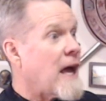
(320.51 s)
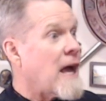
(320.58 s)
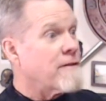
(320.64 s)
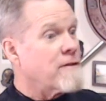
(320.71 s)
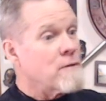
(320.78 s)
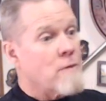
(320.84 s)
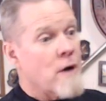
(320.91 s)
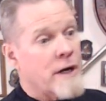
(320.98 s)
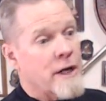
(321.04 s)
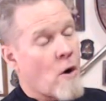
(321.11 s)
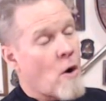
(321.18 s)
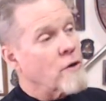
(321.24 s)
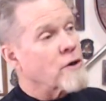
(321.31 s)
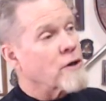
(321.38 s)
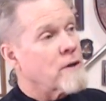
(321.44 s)
Everybody
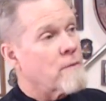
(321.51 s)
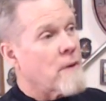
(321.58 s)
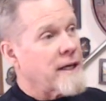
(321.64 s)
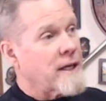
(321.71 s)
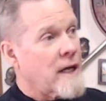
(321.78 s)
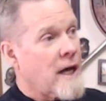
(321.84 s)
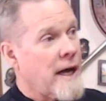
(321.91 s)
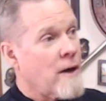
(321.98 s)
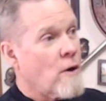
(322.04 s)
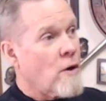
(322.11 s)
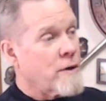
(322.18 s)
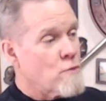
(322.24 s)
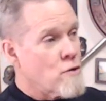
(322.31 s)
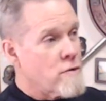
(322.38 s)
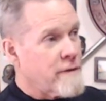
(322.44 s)
older than Mike and I, all
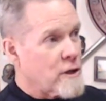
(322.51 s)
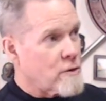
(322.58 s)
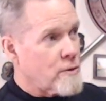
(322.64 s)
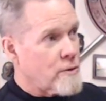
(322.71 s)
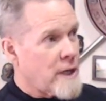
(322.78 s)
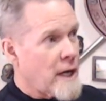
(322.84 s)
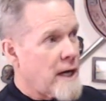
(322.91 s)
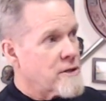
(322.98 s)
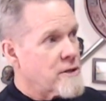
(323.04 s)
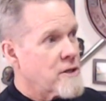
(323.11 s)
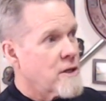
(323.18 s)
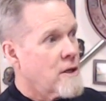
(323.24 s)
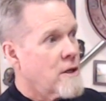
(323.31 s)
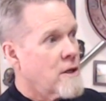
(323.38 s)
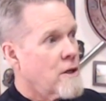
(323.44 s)
the moving crew guys,
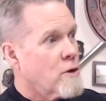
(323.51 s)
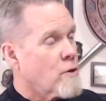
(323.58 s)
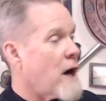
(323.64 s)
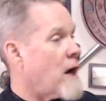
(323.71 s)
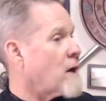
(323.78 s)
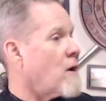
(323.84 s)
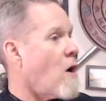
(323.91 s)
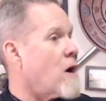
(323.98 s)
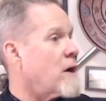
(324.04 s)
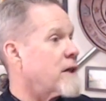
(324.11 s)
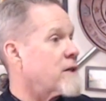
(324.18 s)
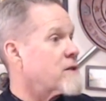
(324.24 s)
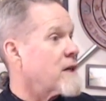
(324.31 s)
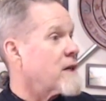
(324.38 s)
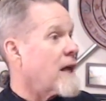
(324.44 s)
were
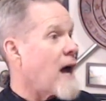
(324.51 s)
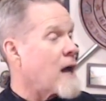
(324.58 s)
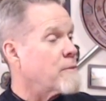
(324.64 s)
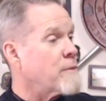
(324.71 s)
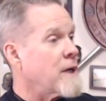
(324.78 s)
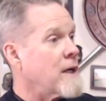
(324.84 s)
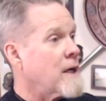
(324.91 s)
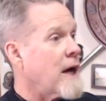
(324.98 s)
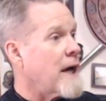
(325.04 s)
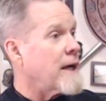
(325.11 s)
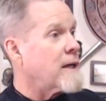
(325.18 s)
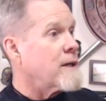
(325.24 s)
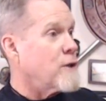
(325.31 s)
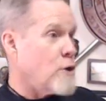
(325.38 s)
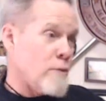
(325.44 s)
alcoholics. And I don't mean
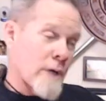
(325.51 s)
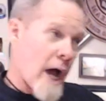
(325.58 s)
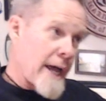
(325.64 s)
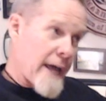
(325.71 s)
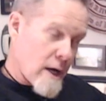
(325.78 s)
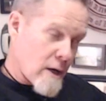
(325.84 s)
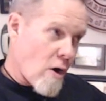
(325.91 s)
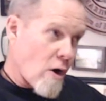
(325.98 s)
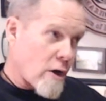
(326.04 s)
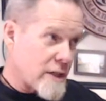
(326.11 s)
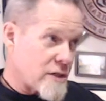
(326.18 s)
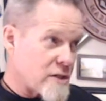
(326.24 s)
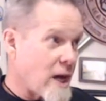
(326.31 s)
like you and I alcoholics.